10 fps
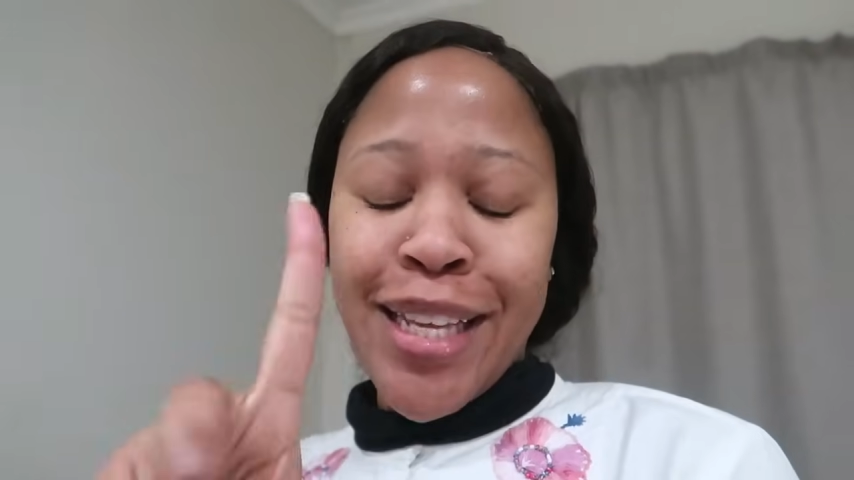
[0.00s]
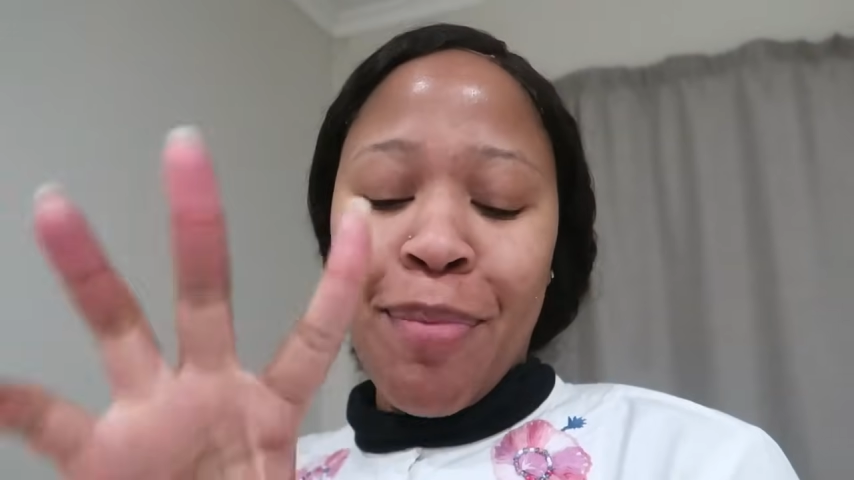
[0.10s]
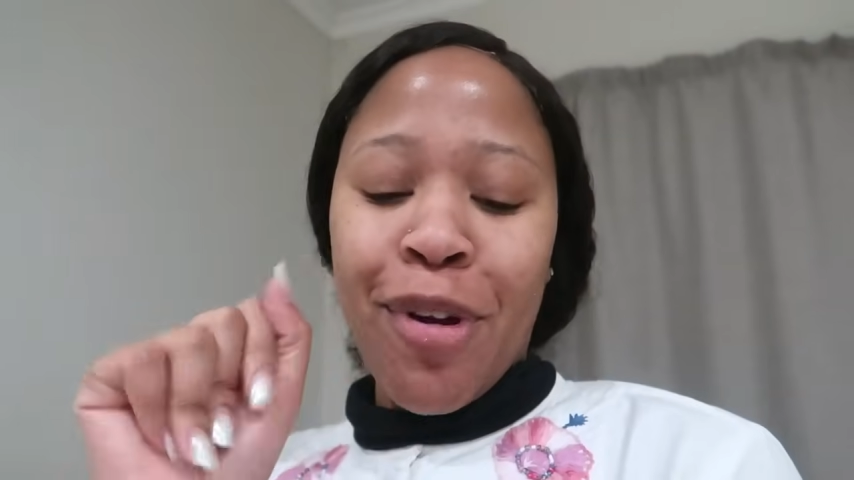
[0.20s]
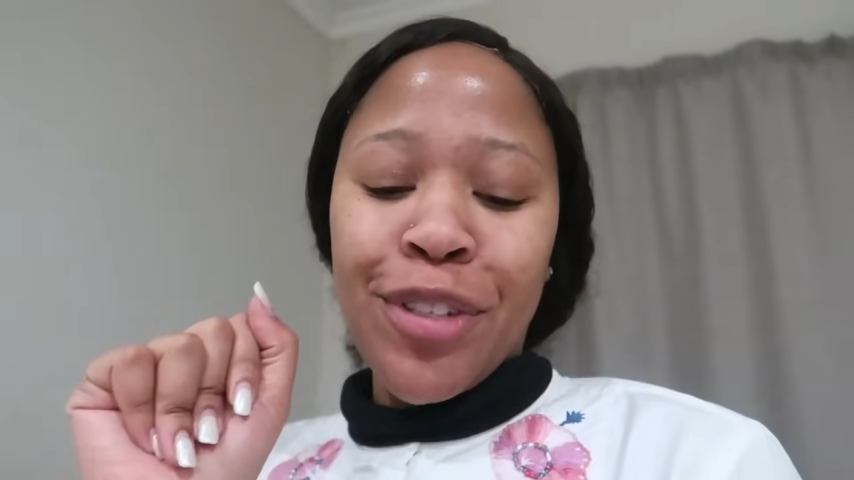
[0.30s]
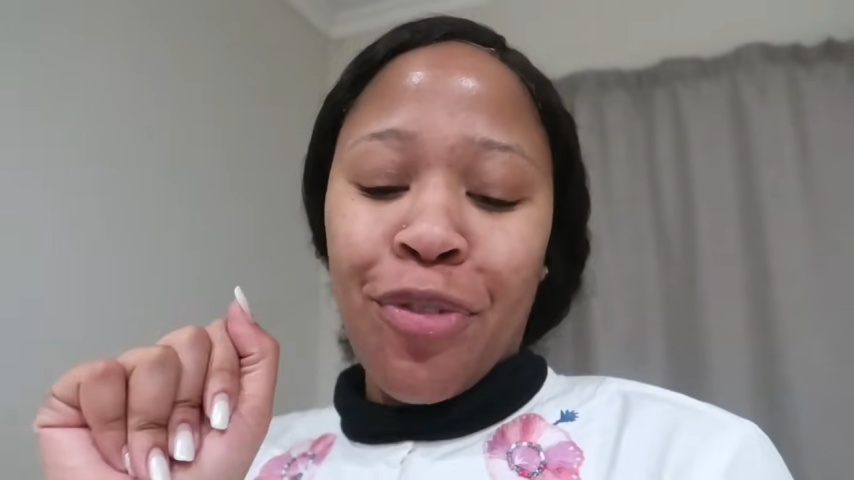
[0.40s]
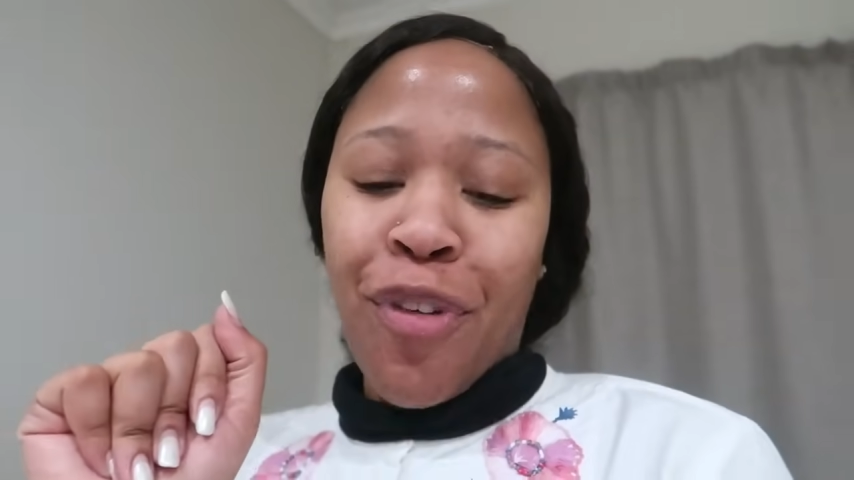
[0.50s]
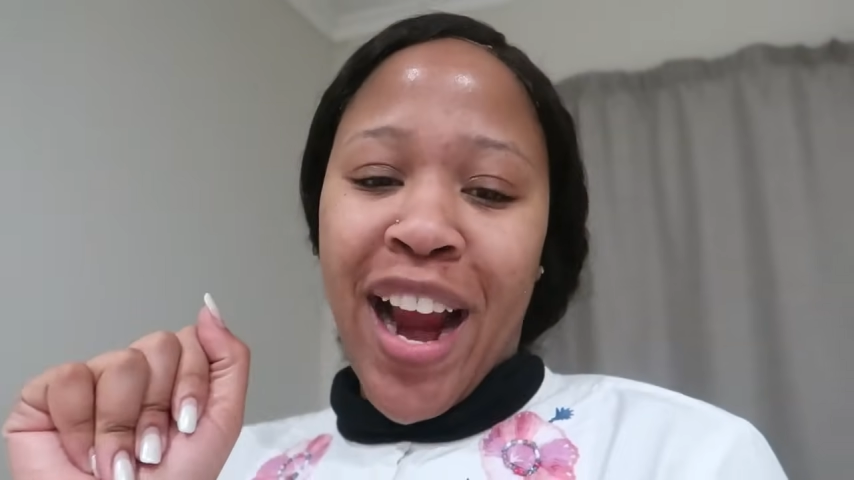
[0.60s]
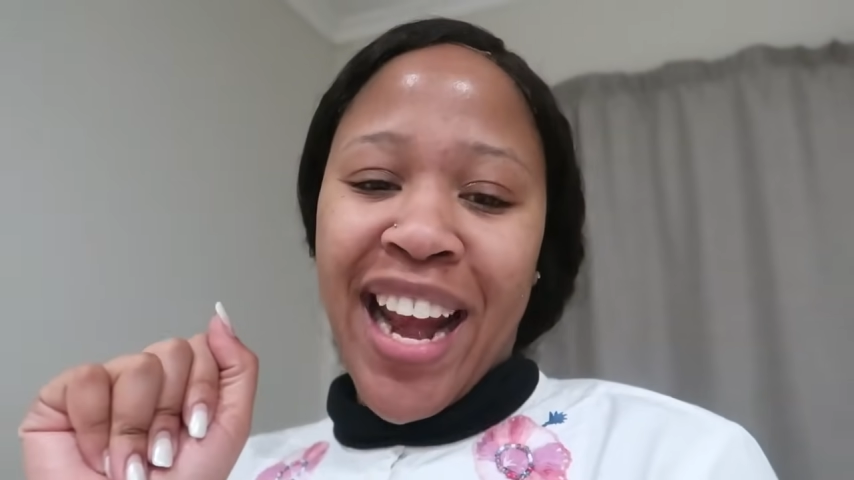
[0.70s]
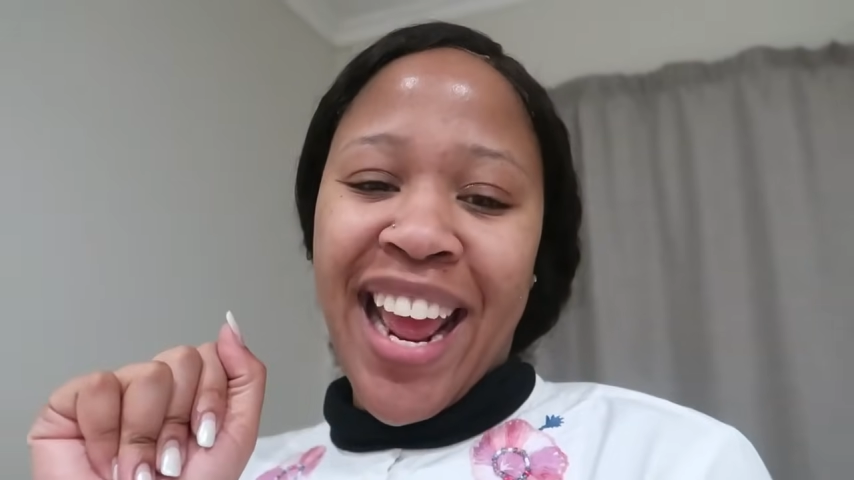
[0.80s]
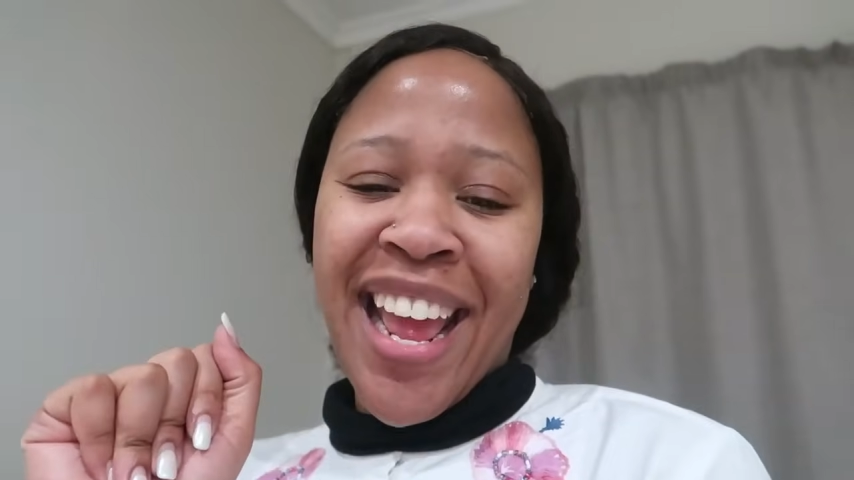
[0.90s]
tomorrow's a
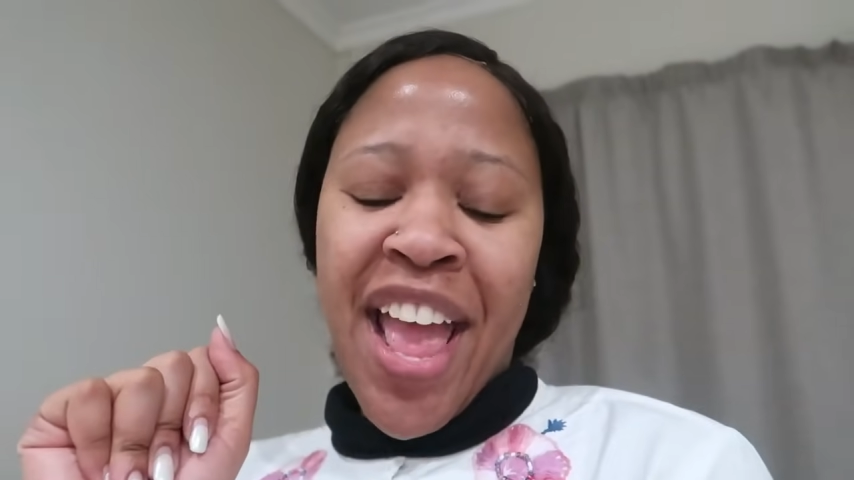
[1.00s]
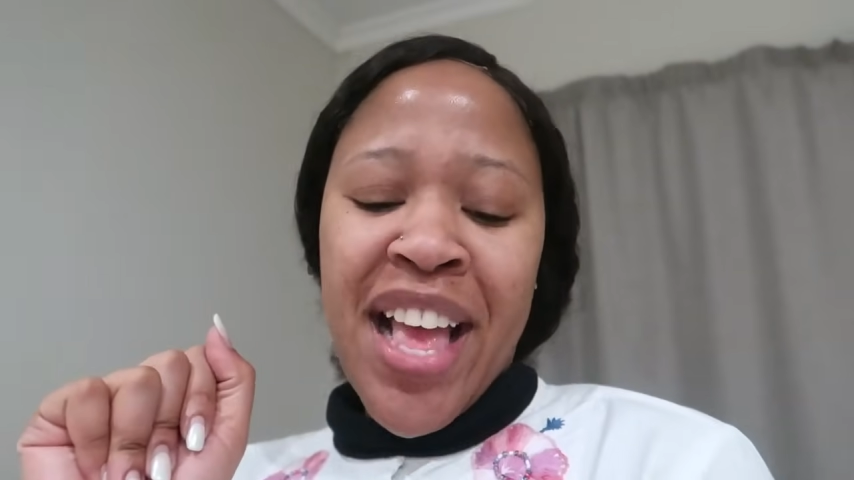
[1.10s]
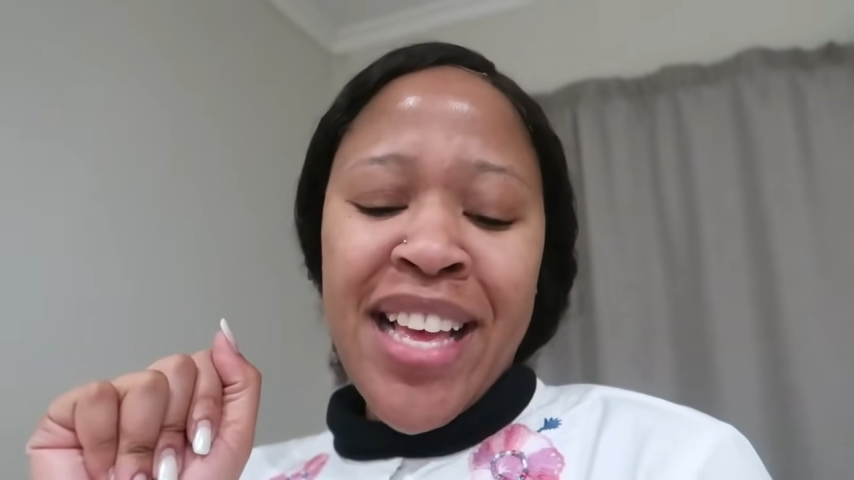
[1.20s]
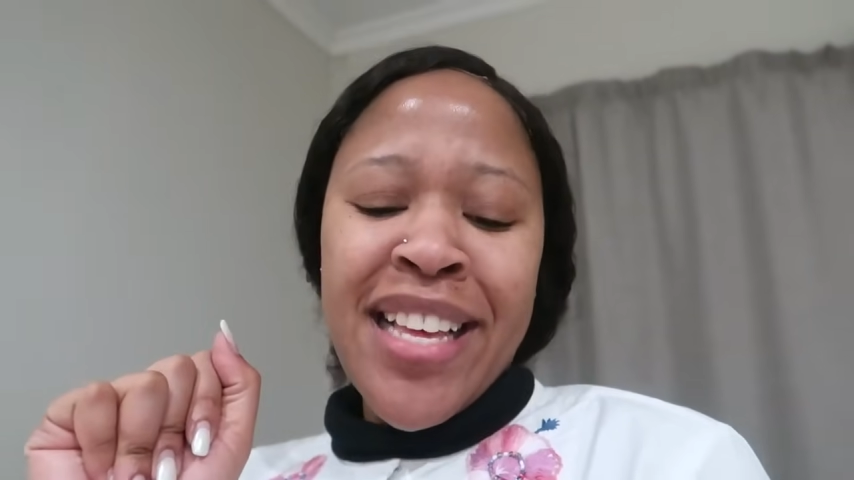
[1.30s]
Friday.